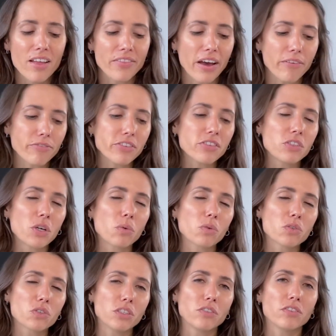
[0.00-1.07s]
That physio
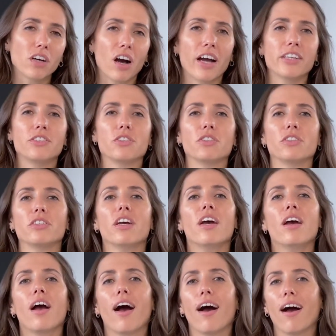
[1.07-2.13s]
will sort of guide you
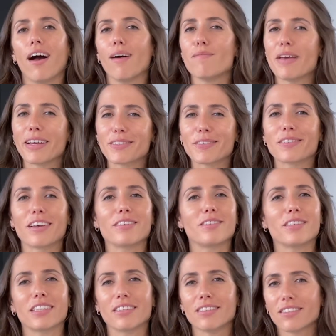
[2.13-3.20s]

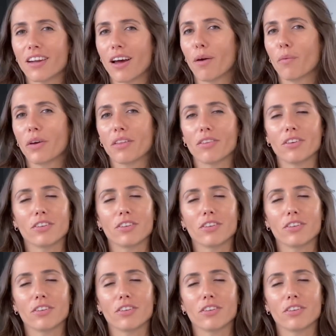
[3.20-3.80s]
exercise you can start with.